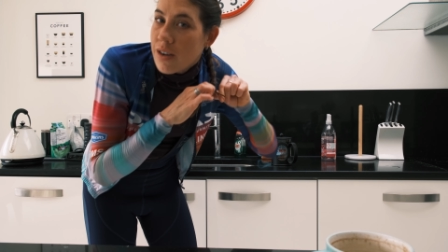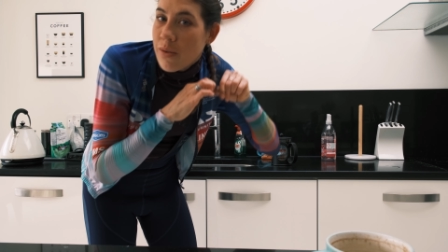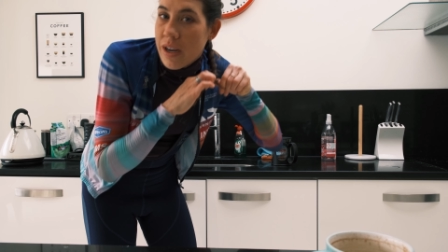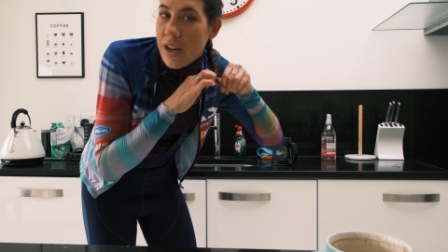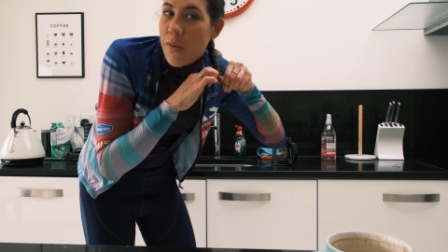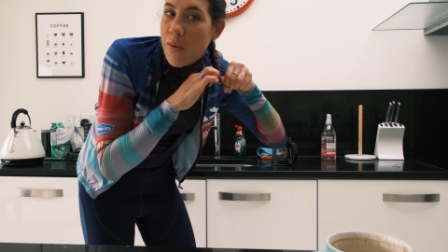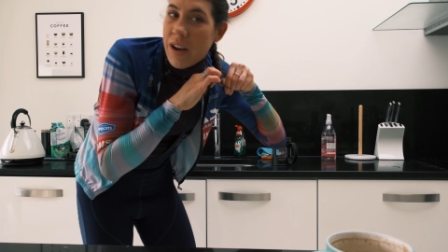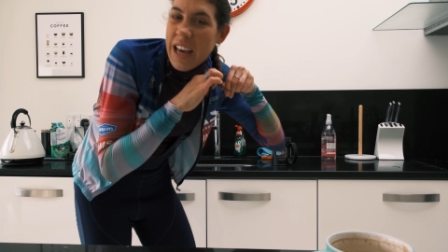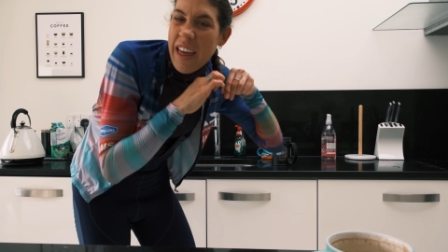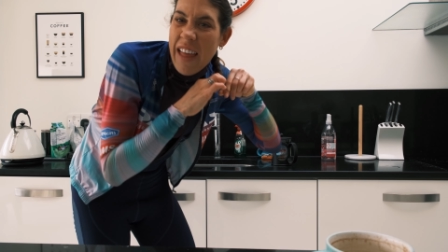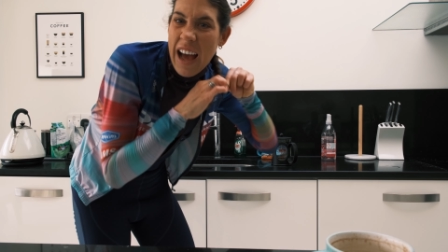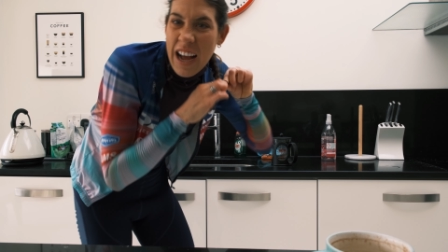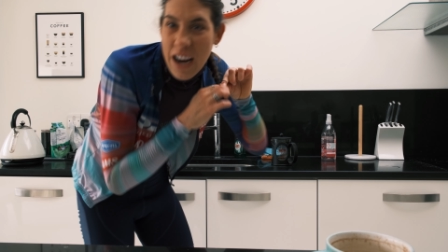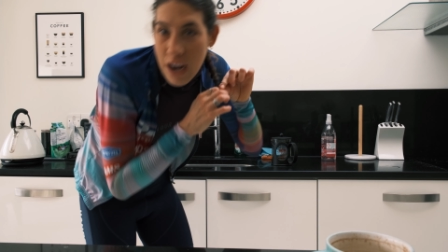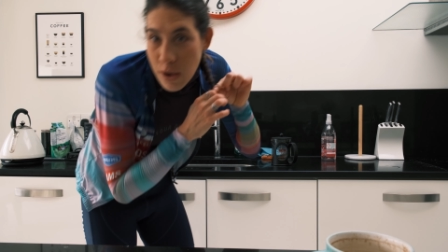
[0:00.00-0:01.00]
We don't want to get
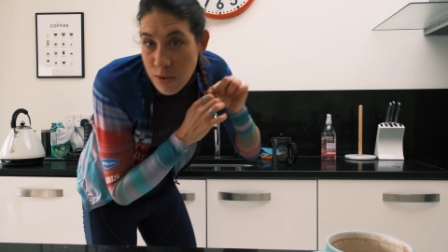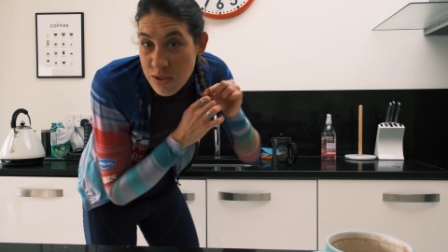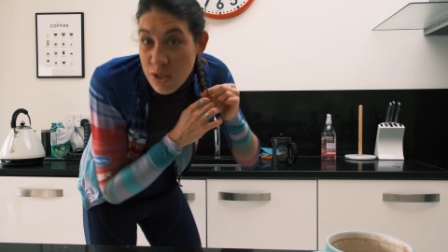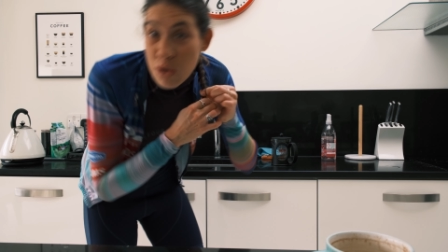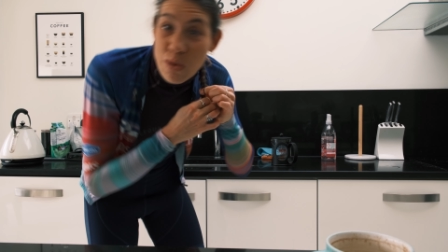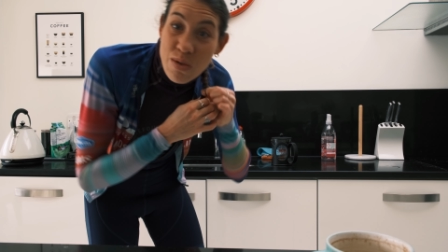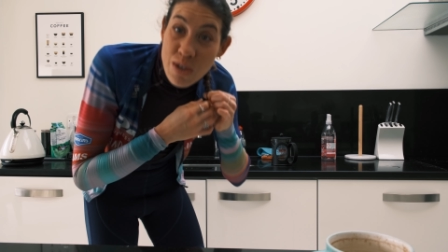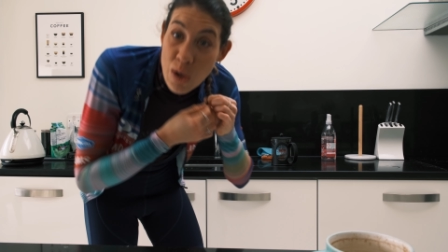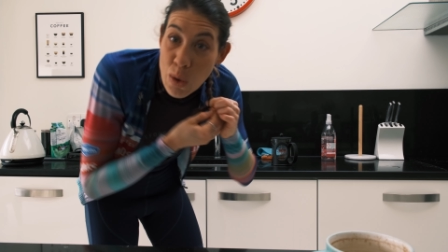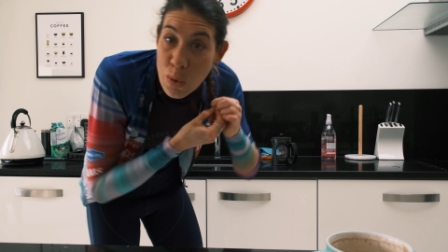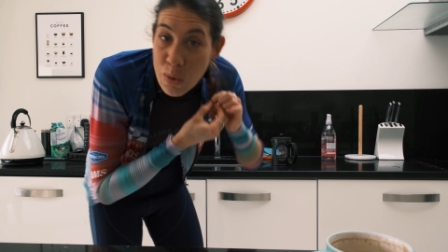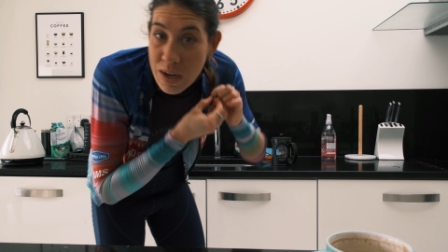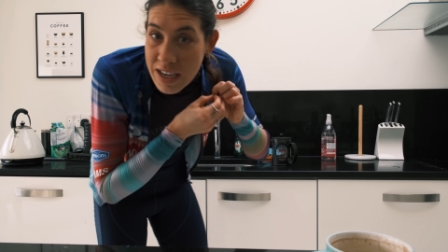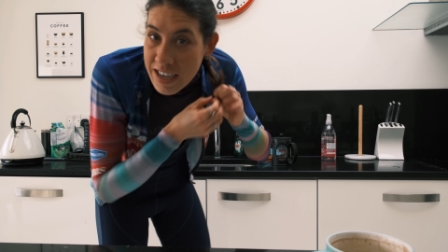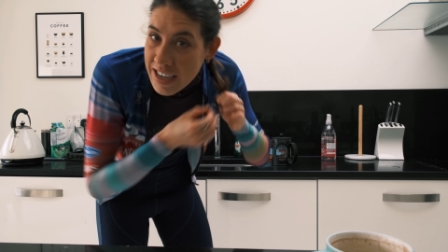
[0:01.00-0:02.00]
that close too soon.